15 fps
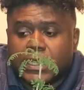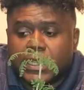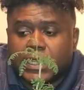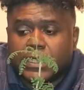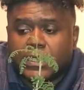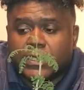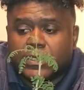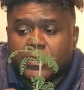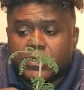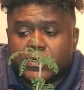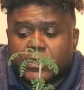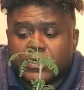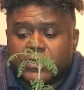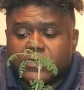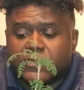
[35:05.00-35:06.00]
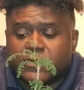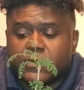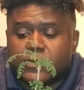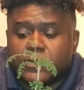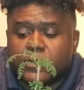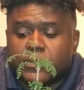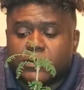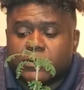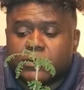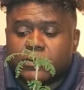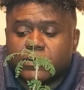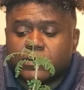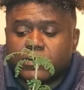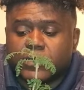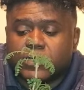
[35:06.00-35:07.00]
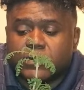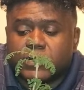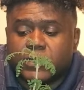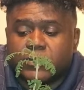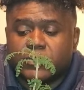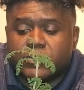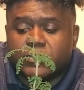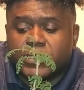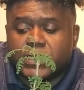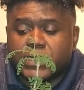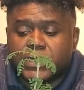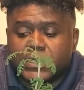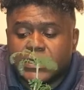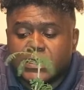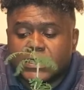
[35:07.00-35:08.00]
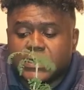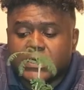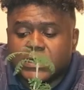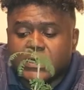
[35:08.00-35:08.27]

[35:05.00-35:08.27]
I could use this for some other trees